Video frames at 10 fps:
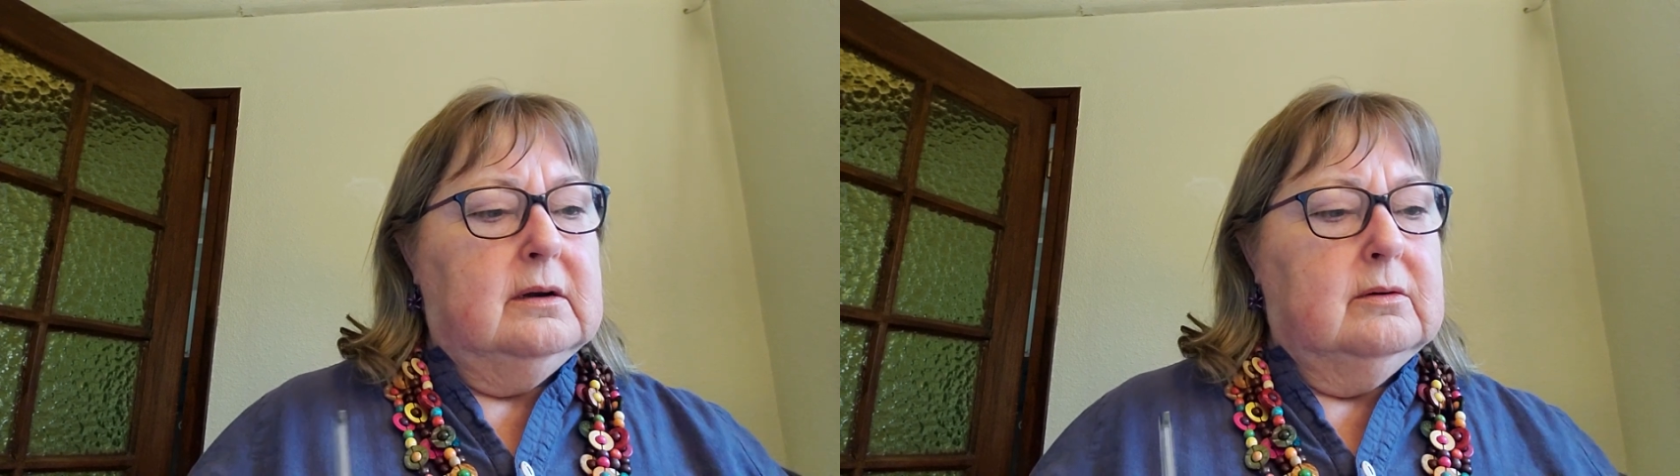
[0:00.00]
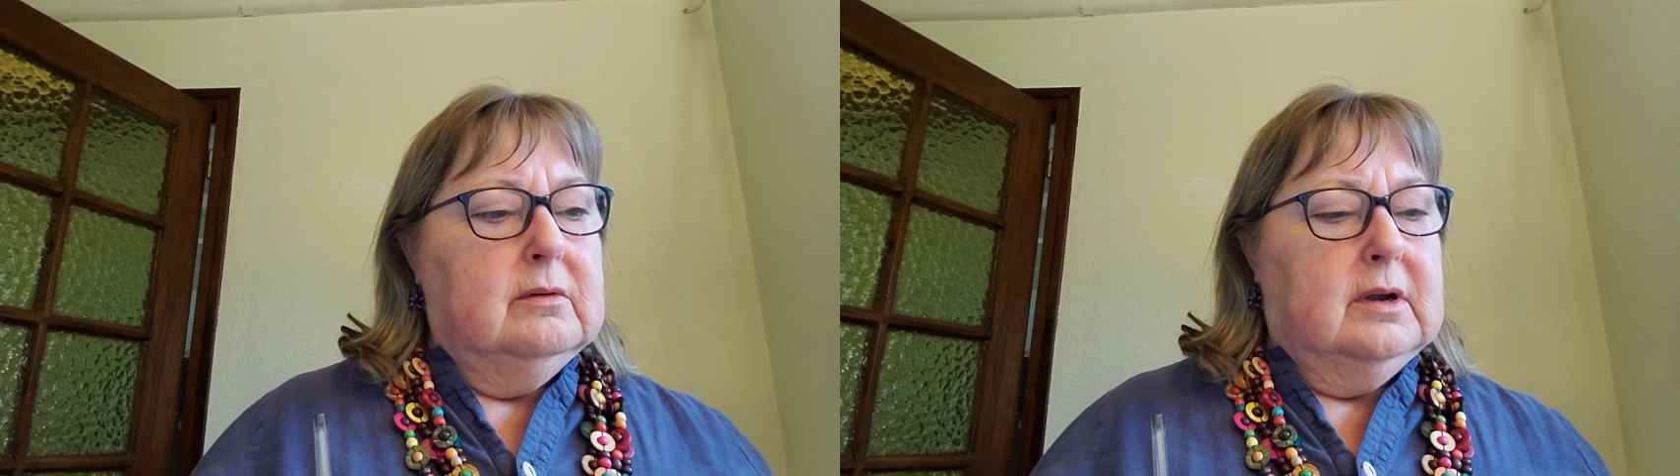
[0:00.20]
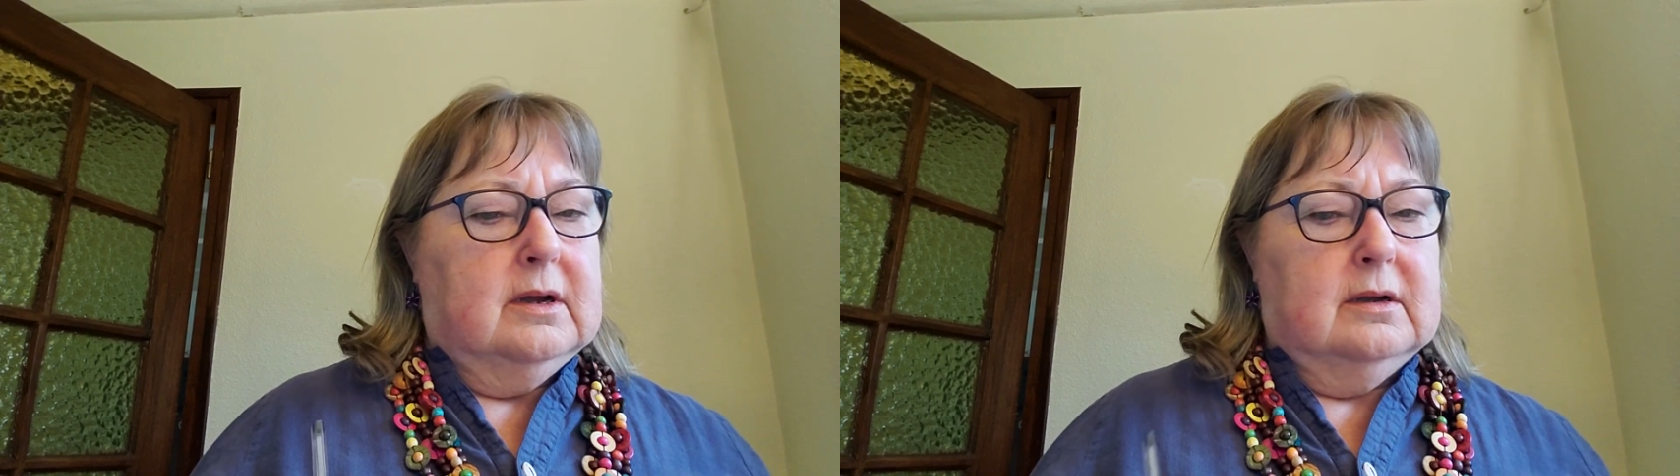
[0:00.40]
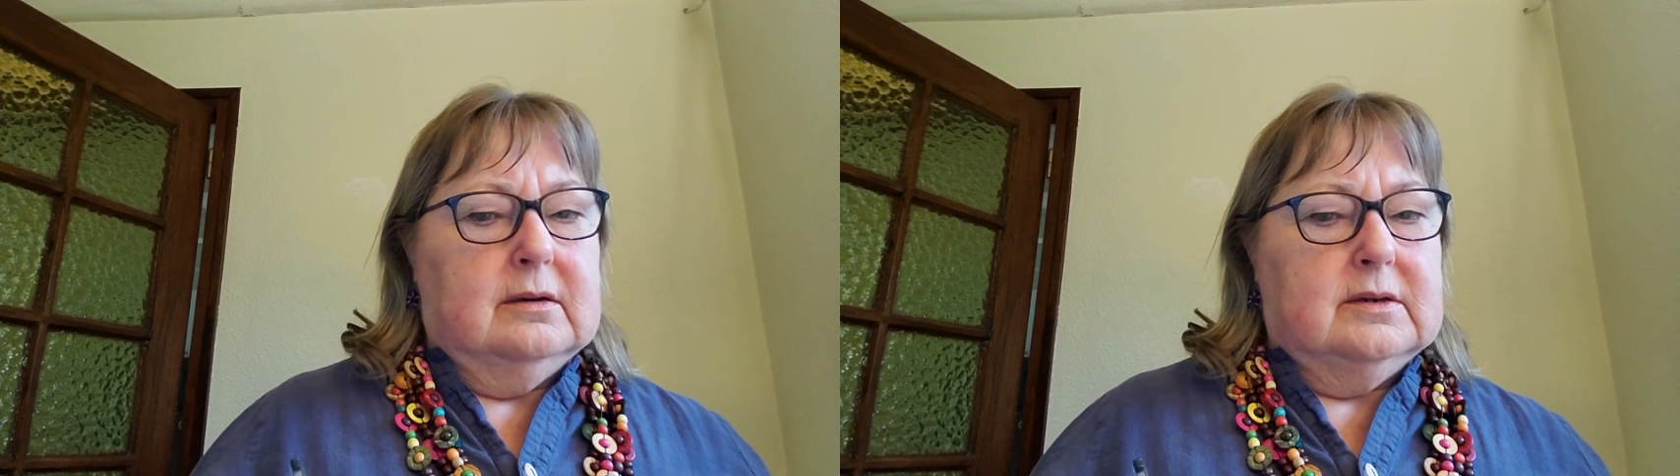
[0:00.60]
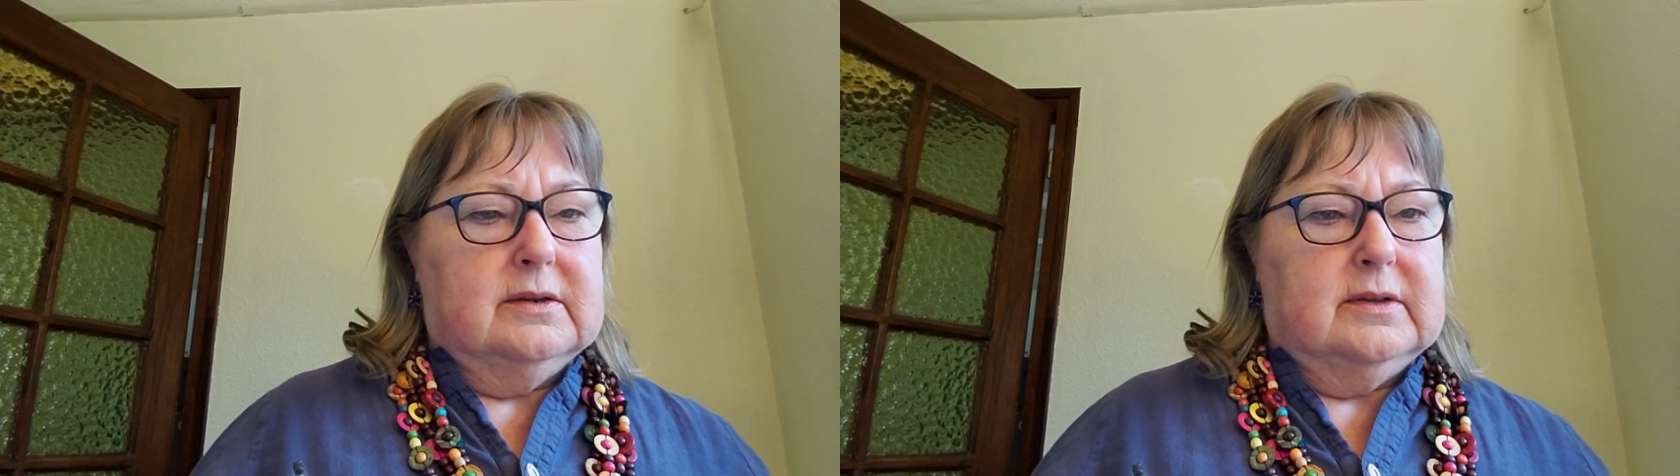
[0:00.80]
longer
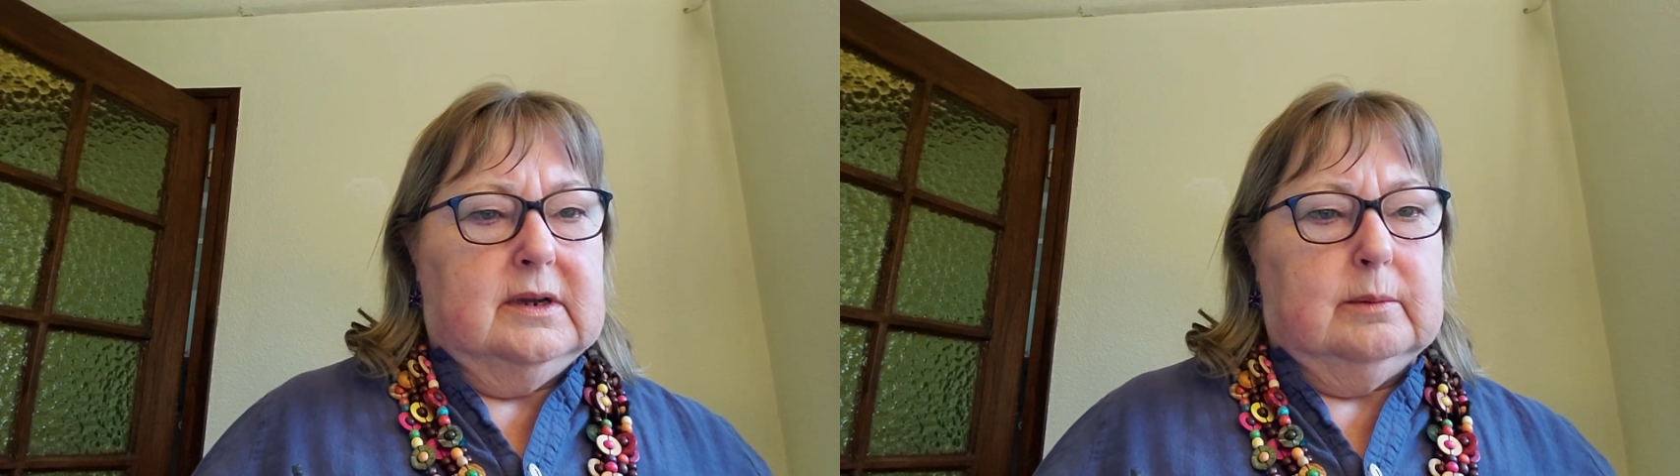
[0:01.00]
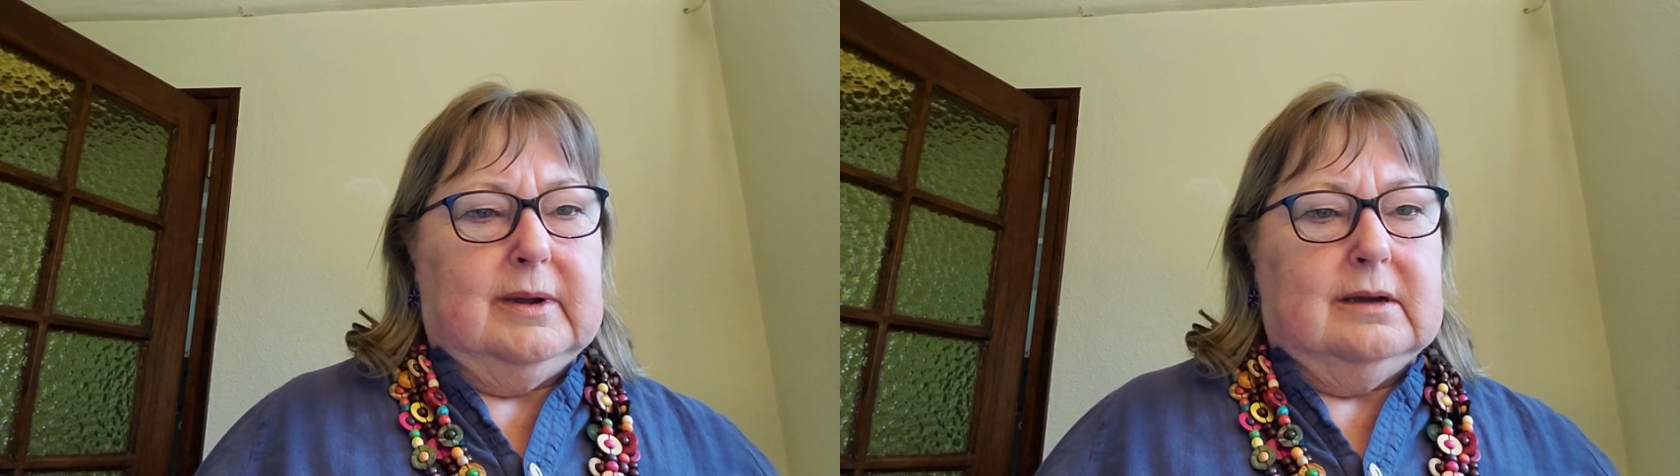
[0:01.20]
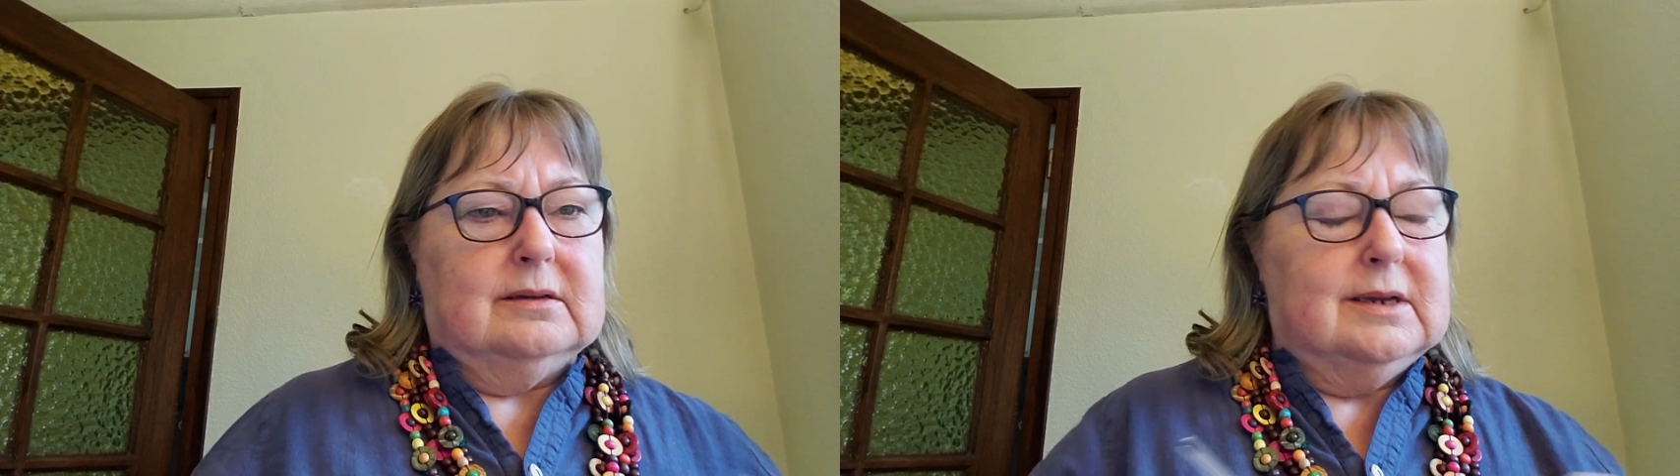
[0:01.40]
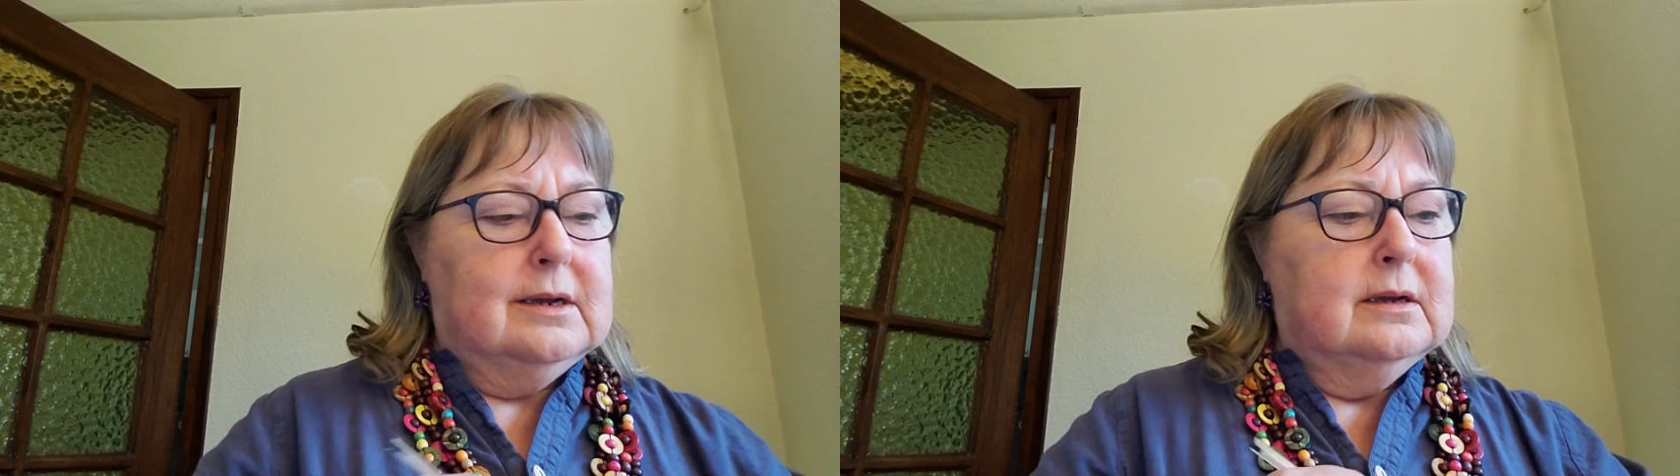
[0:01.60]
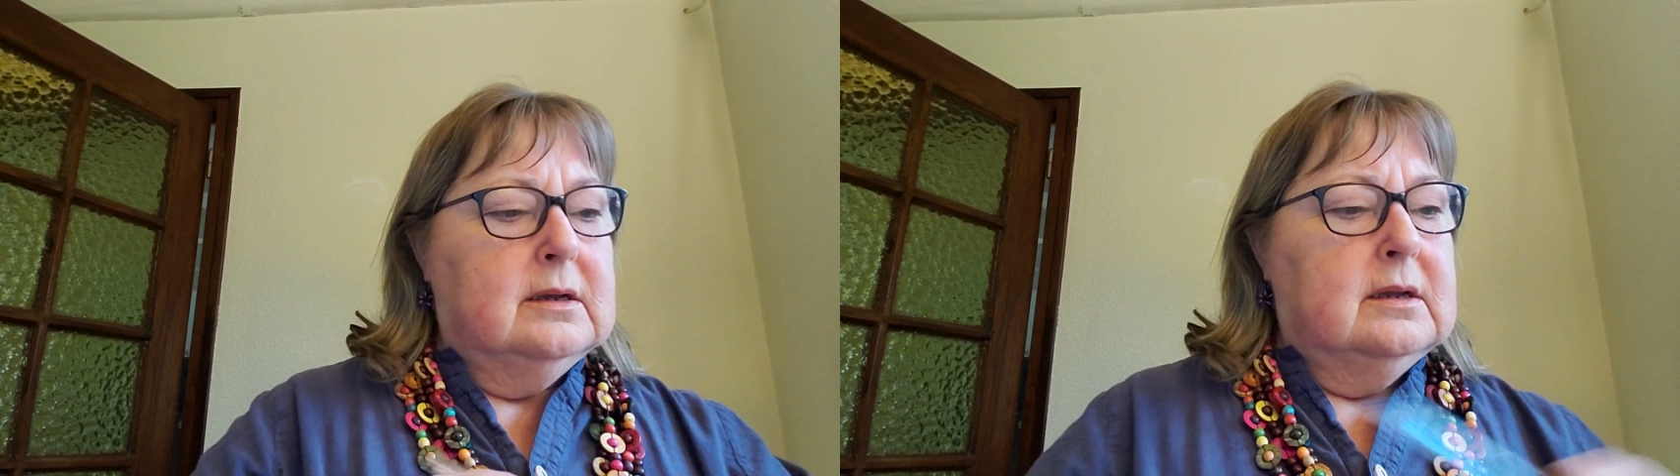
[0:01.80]
to think about
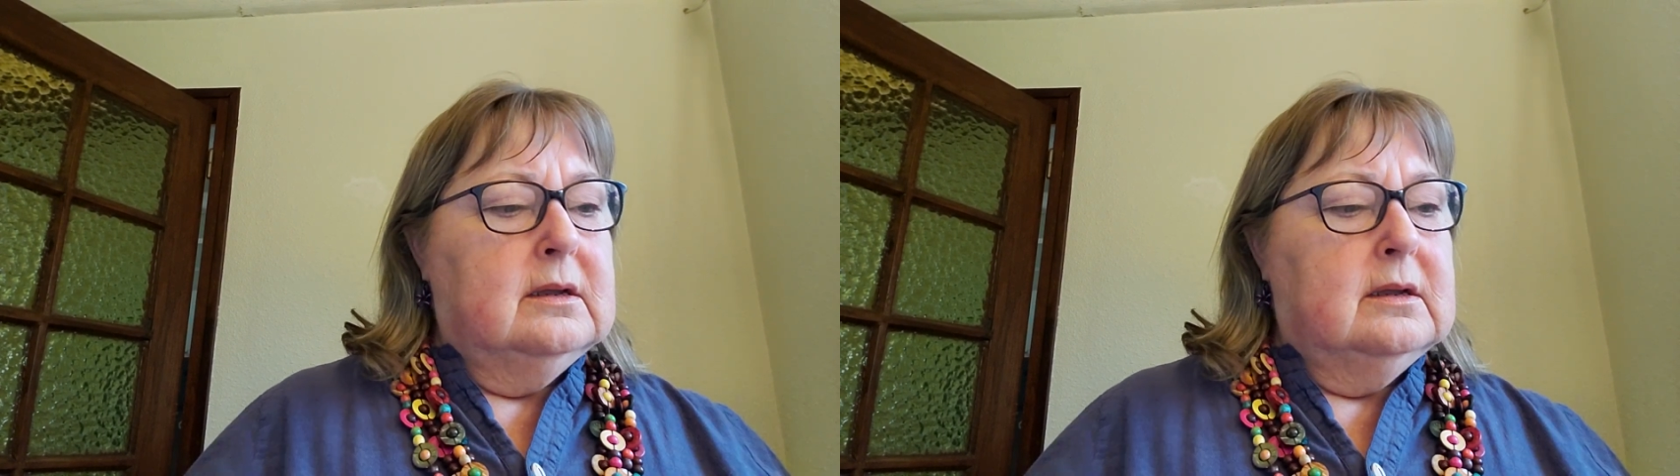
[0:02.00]
it.